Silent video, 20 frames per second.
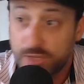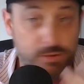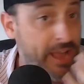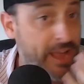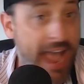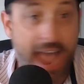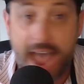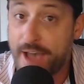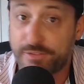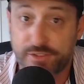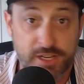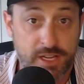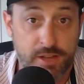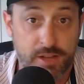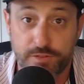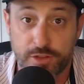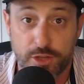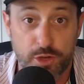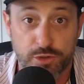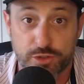have to
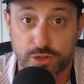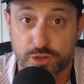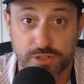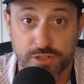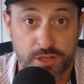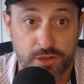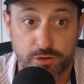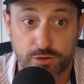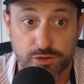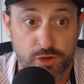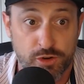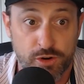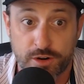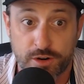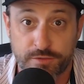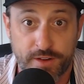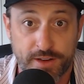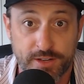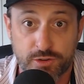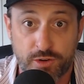give the users a user
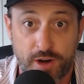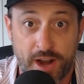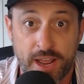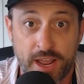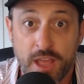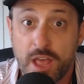interface, right?